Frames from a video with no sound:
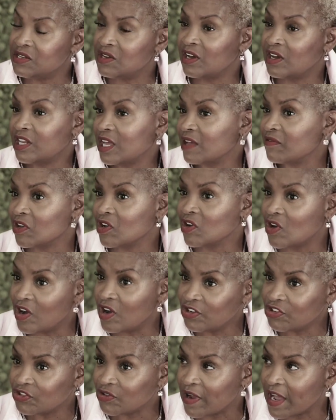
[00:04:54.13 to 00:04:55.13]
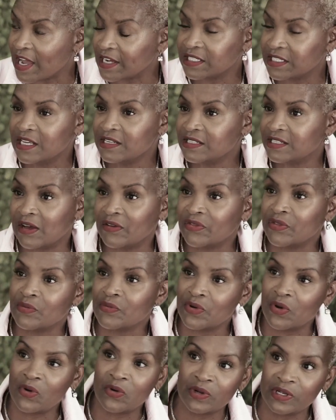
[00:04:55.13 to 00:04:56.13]
Not having a contract, down the
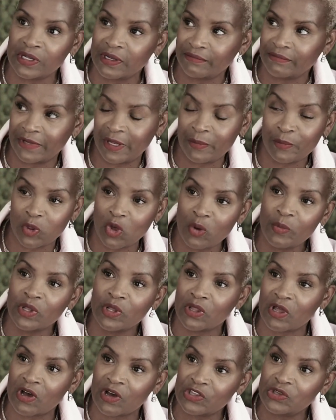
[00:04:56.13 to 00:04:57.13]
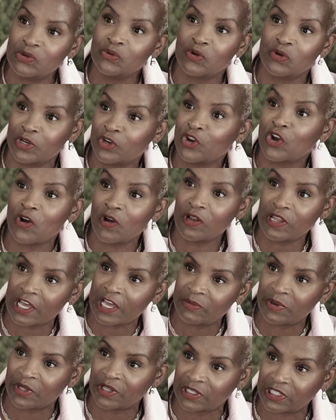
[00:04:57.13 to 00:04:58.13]
road, employment law, you incur
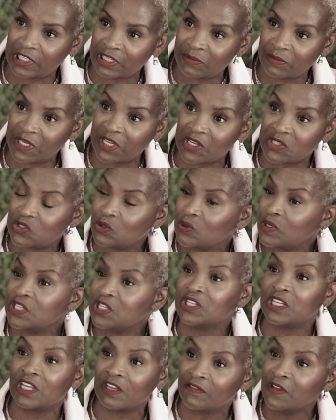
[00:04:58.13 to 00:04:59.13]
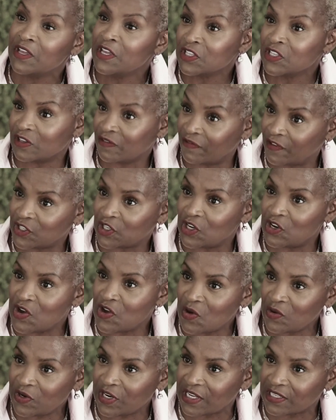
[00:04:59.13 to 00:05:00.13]
liability because you need to give sufficient
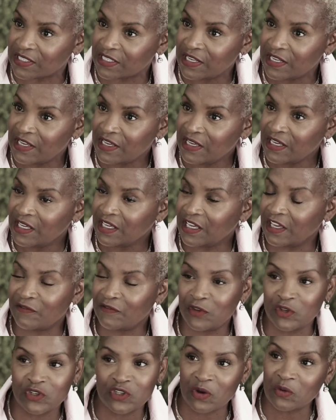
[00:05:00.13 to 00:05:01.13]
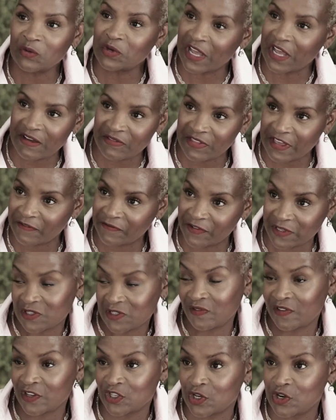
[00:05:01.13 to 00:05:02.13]
notice. If you don't have that for
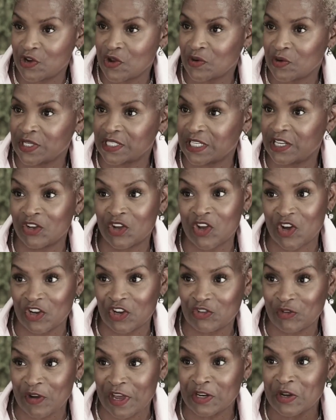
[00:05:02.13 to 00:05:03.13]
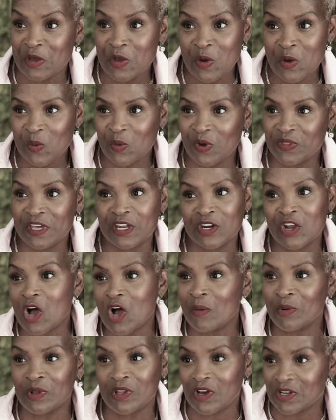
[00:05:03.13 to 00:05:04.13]
sufficient notice in a contract, well then
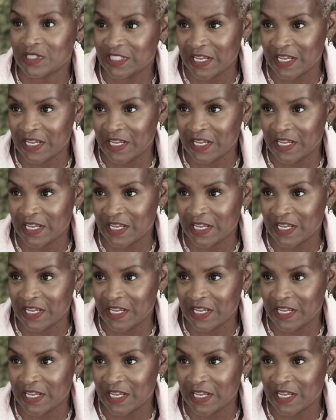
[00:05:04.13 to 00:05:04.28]
common law